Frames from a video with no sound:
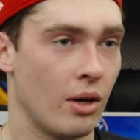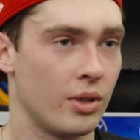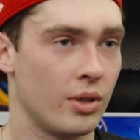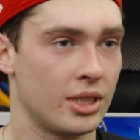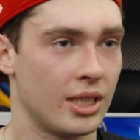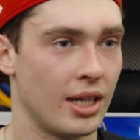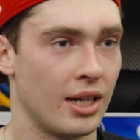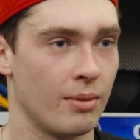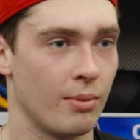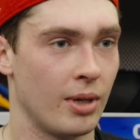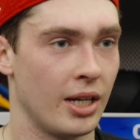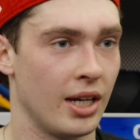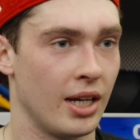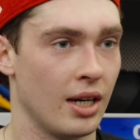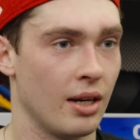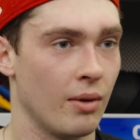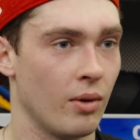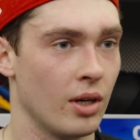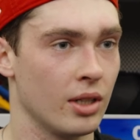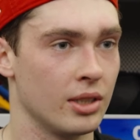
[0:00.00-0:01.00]
always had in my
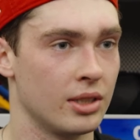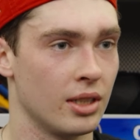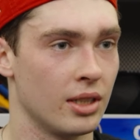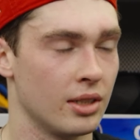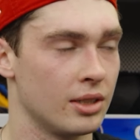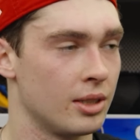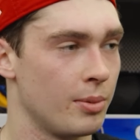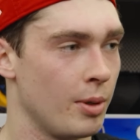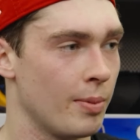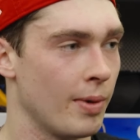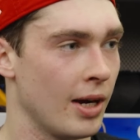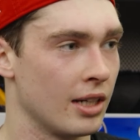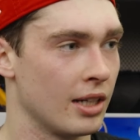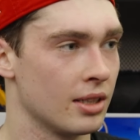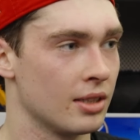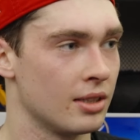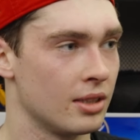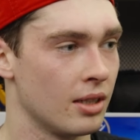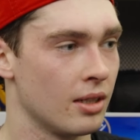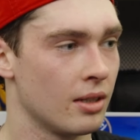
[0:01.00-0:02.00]
head I wanted to be back
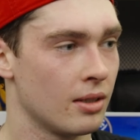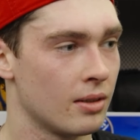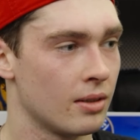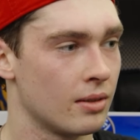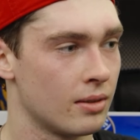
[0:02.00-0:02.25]
this year.